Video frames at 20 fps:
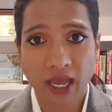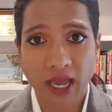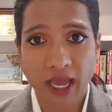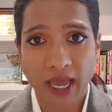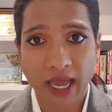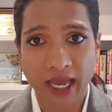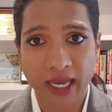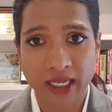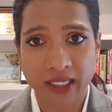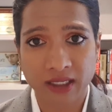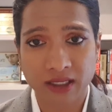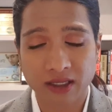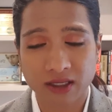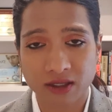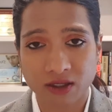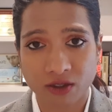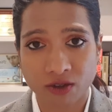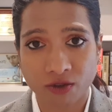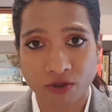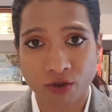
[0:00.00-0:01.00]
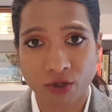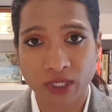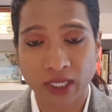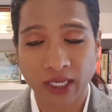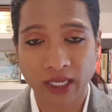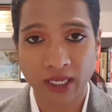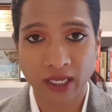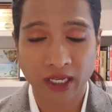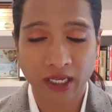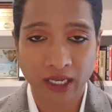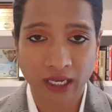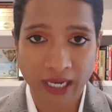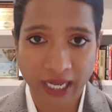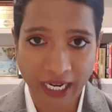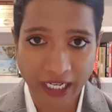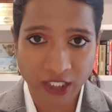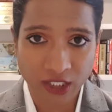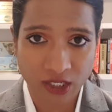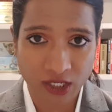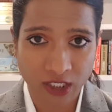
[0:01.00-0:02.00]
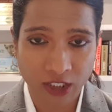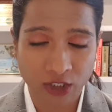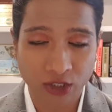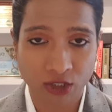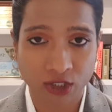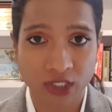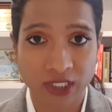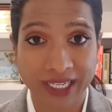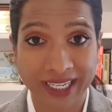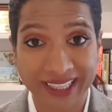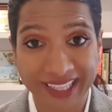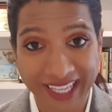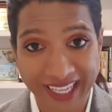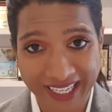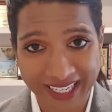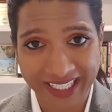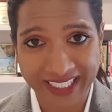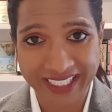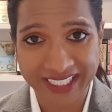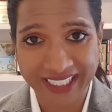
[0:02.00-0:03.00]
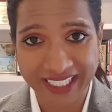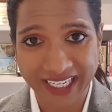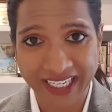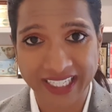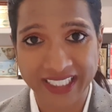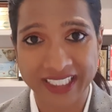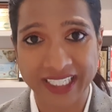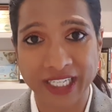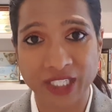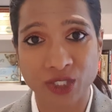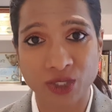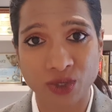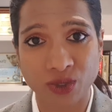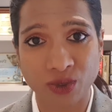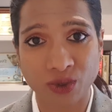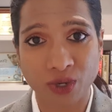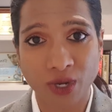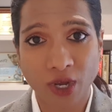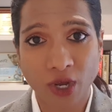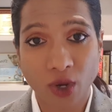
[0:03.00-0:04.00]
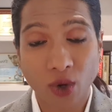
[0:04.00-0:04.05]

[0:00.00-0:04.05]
and for the lecturer to share their insights as to